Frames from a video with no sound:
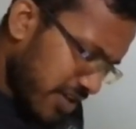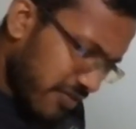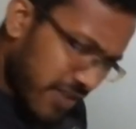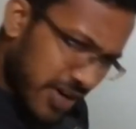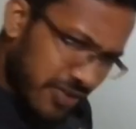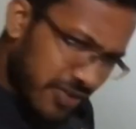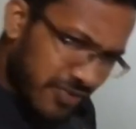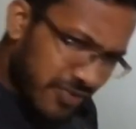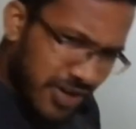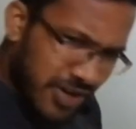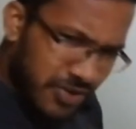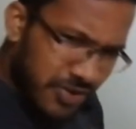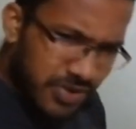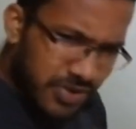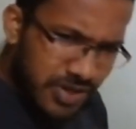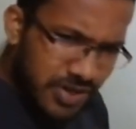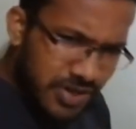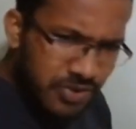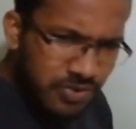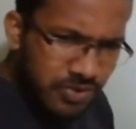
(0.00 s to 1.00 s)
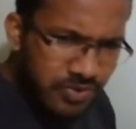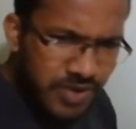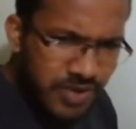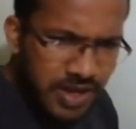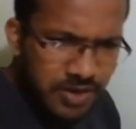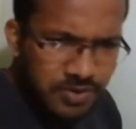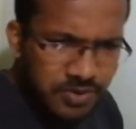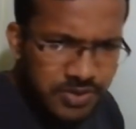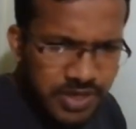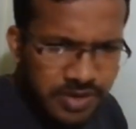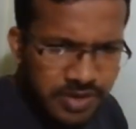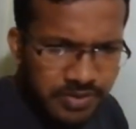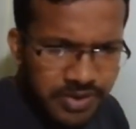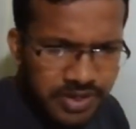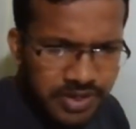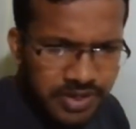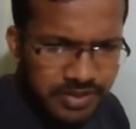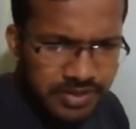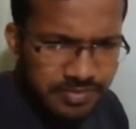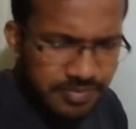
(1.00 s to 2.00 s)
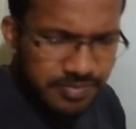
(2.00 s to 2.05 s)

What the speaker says: Why do you need two values? I wonder.